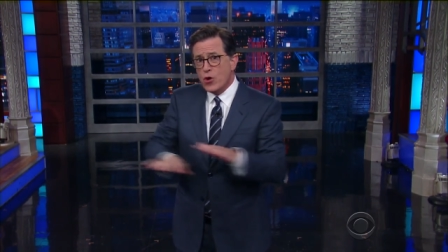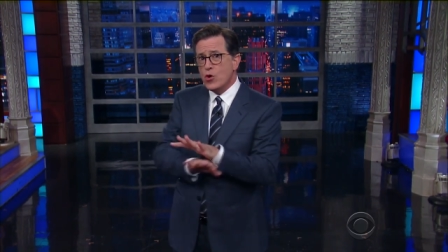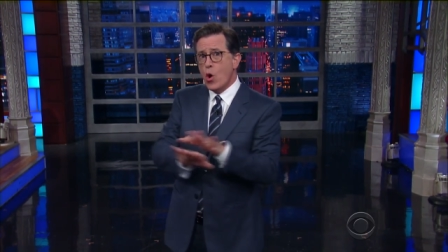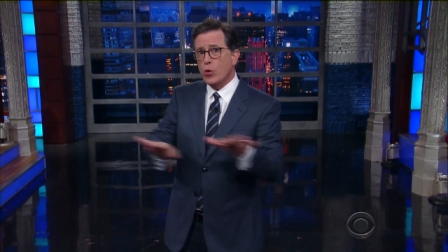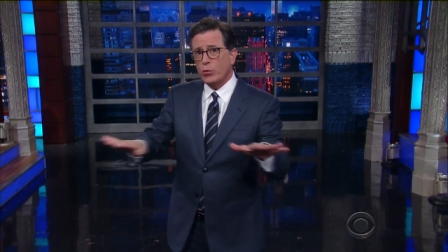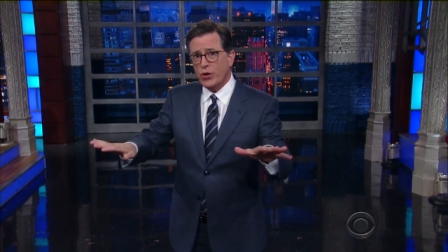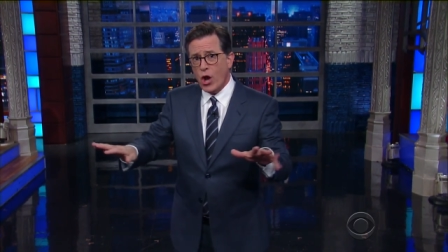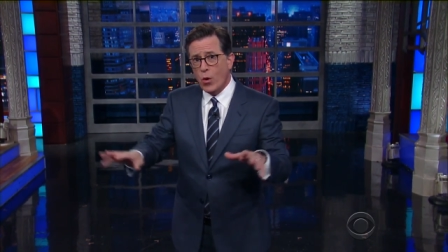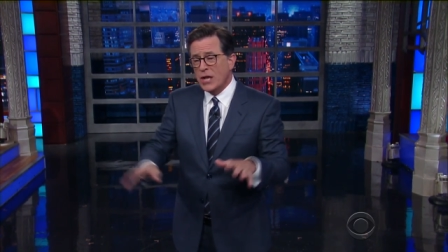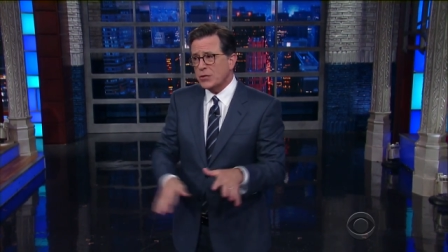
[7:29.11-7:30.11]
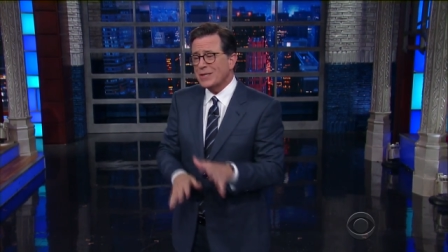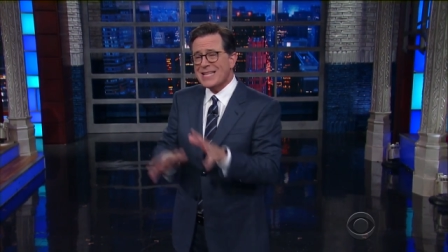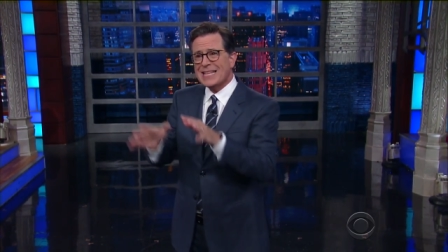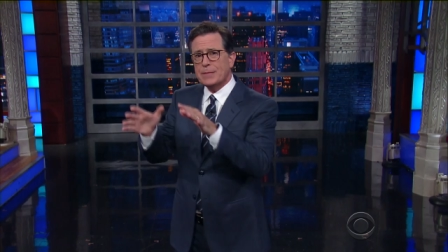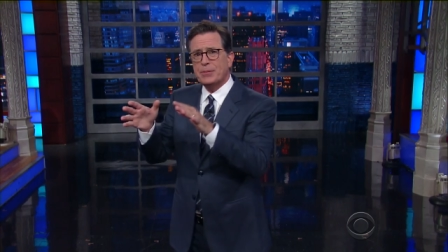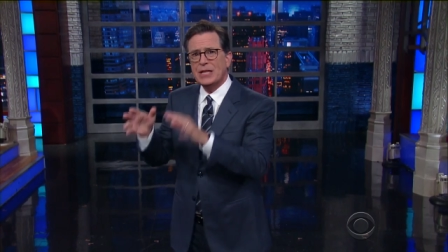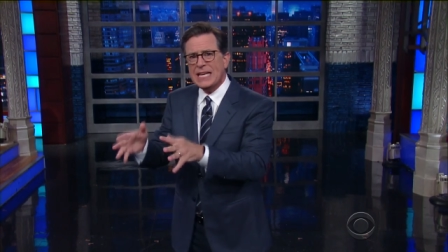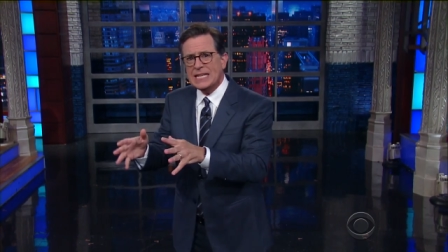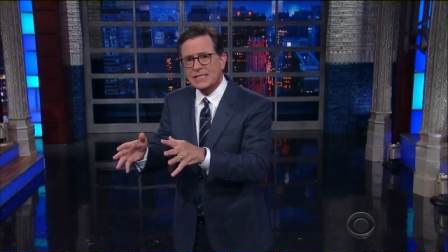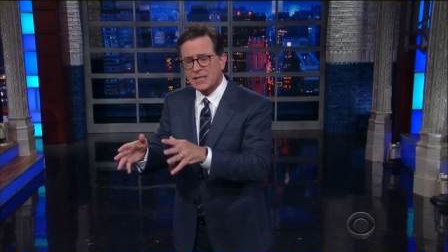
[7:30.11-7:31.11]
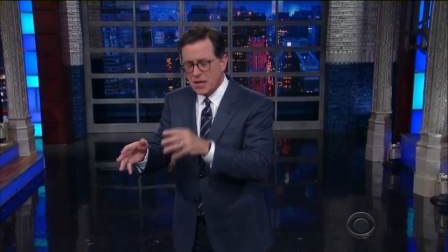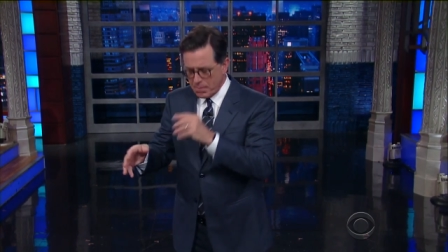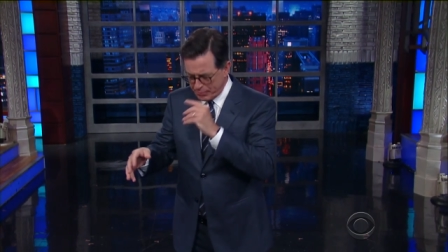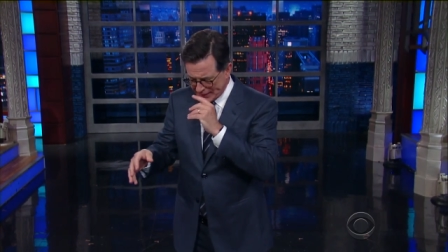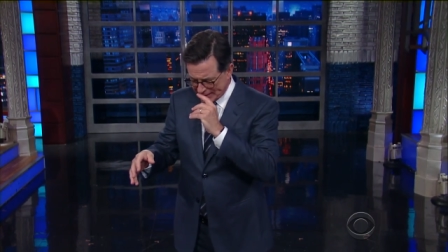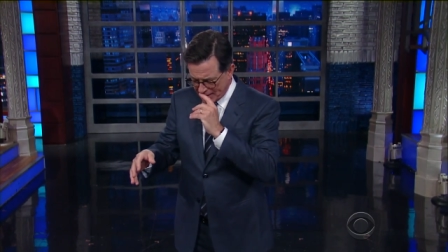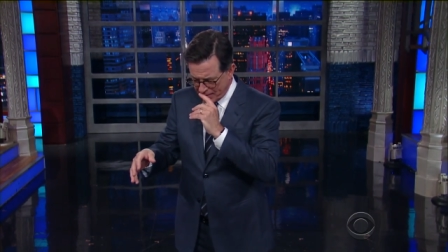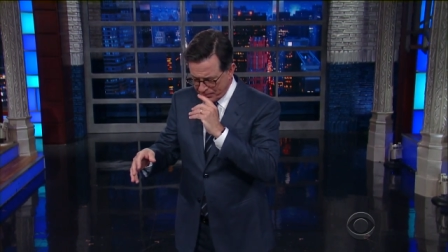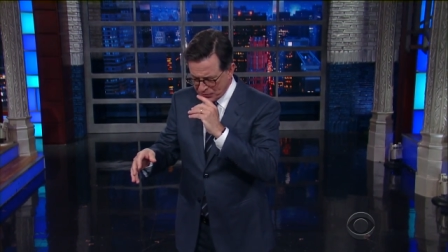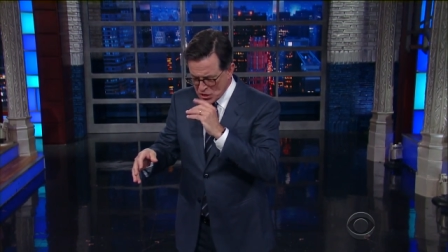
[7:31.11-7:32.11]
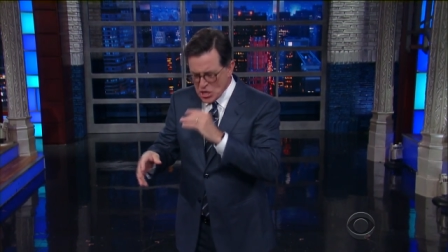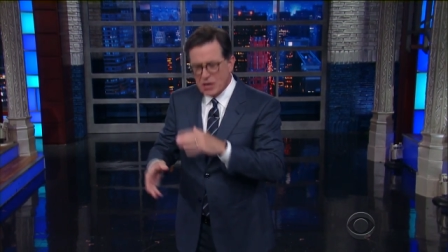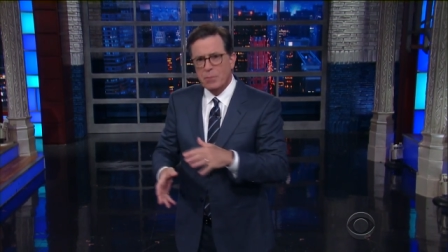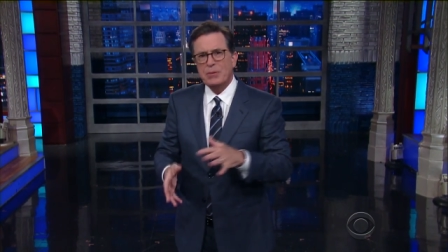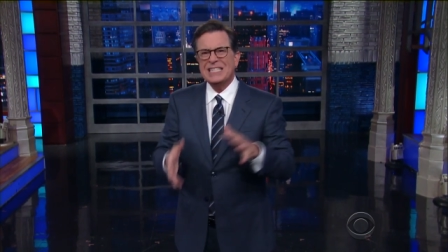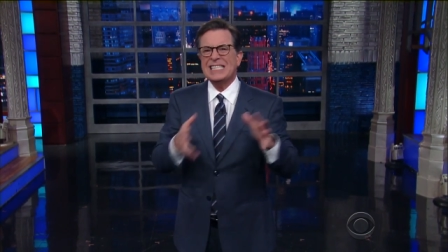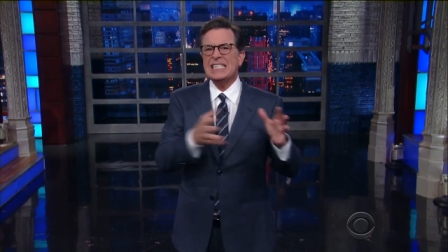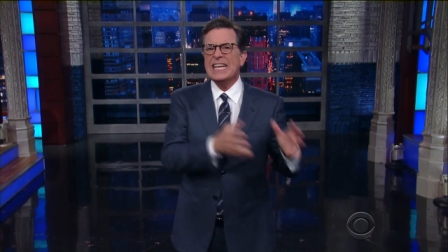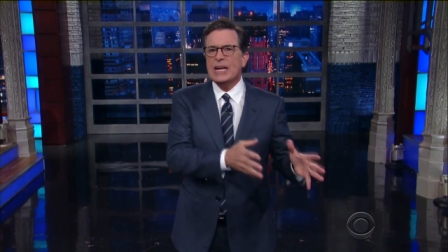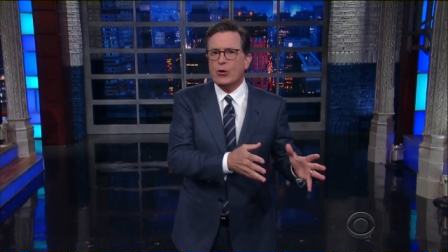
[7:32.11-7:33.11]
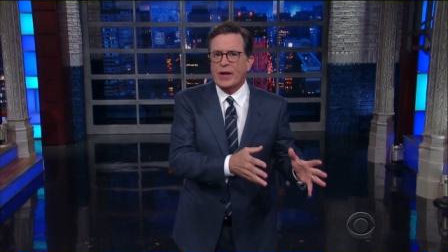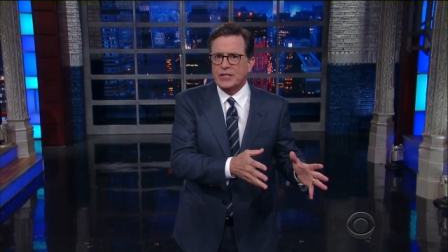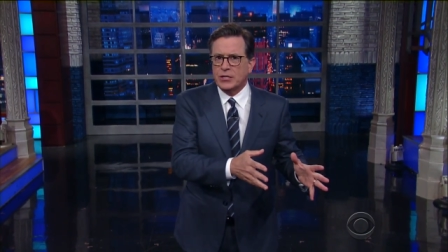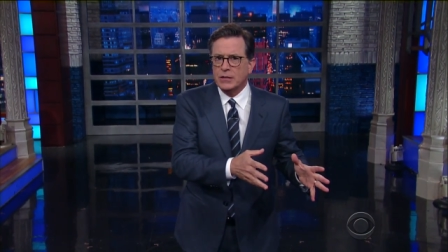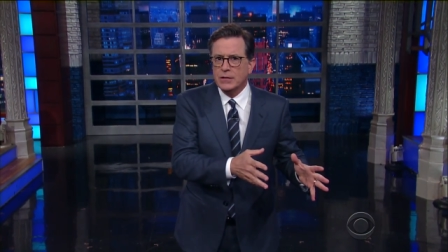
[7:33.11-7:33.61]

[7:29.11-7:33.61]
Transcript: No one will know. So it's like the police, but, um, but secret.